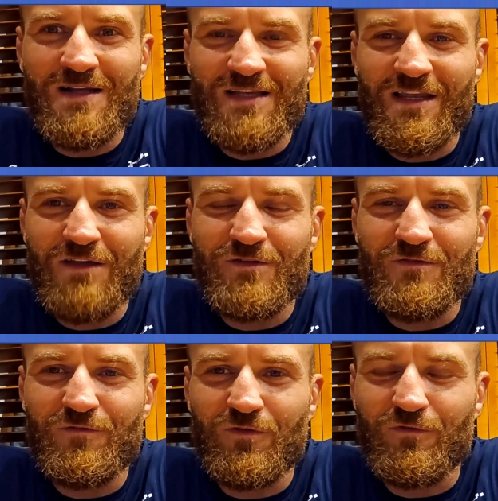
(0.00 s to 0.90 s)
I give it
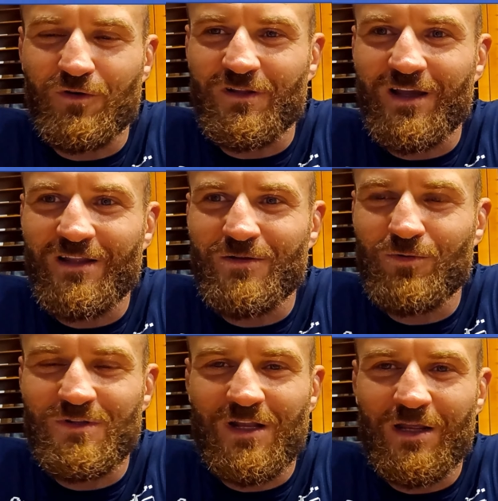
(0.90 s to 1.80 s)
for that. It
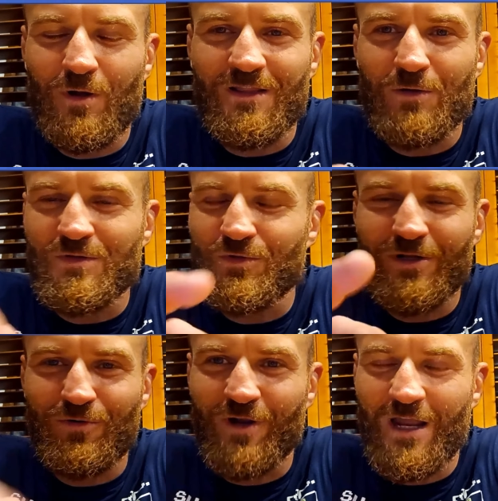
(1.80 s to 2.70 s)
was like 1,000
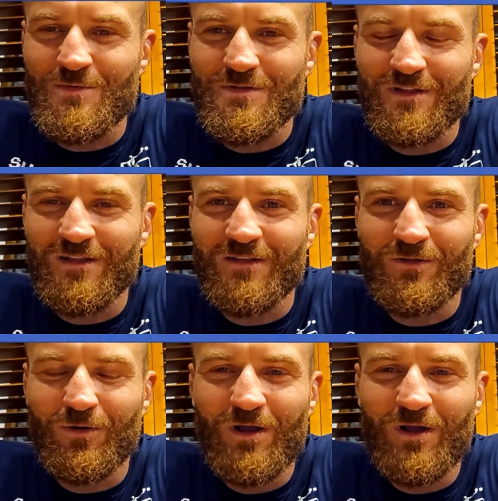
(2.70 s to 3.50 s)
retro games in that, you know.